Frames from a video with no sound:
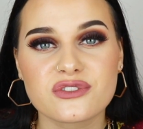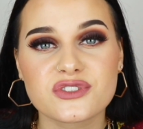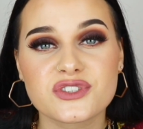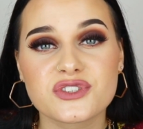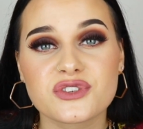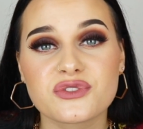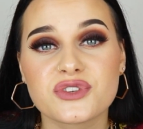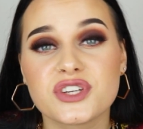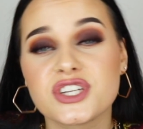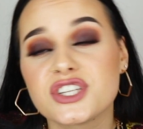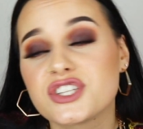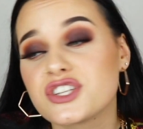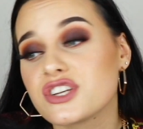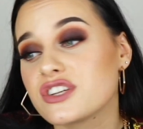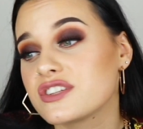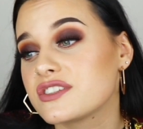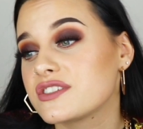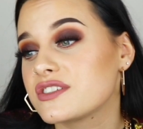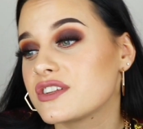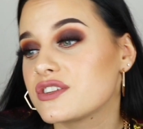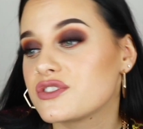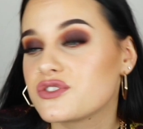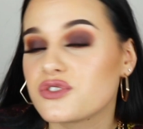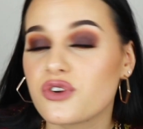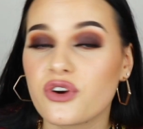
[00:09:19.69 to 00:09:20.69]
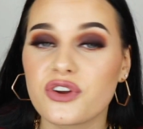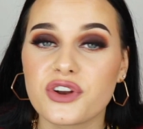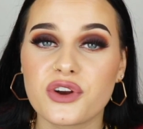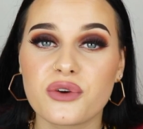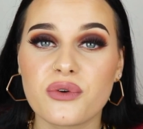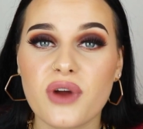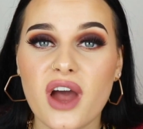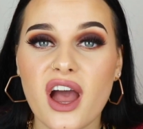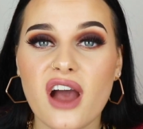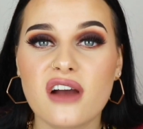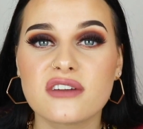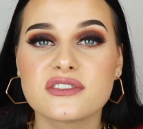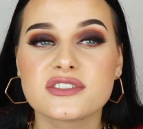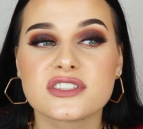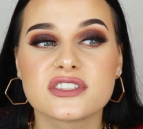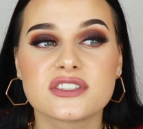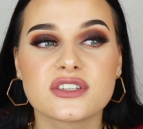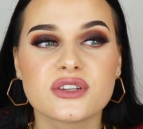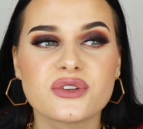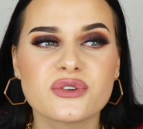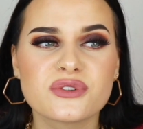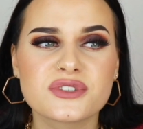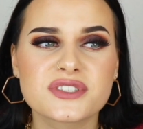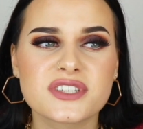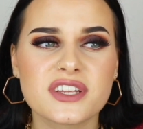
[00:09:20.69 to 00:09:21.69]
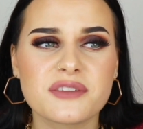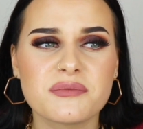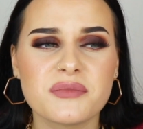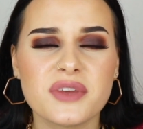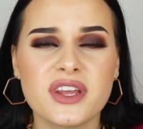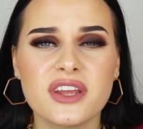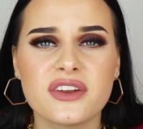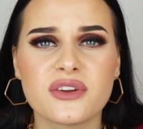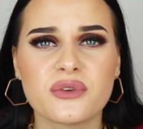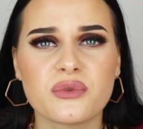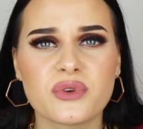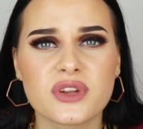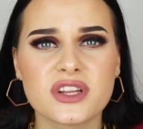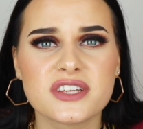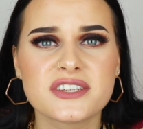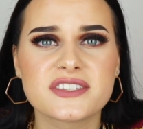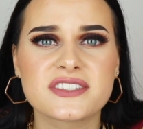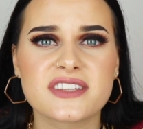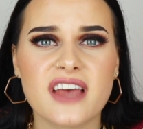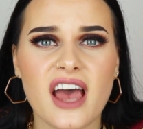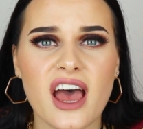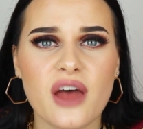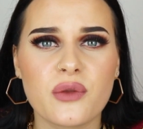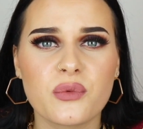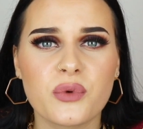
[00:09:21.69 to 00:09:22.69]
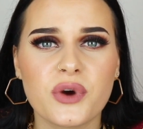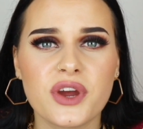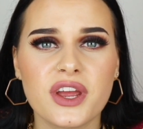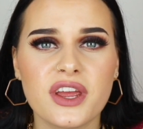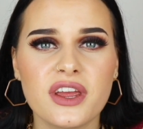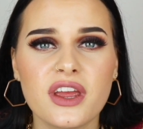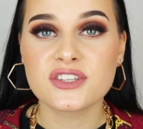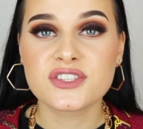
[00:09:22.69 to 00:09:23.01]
So he just turned around and looked at me in a really sad way.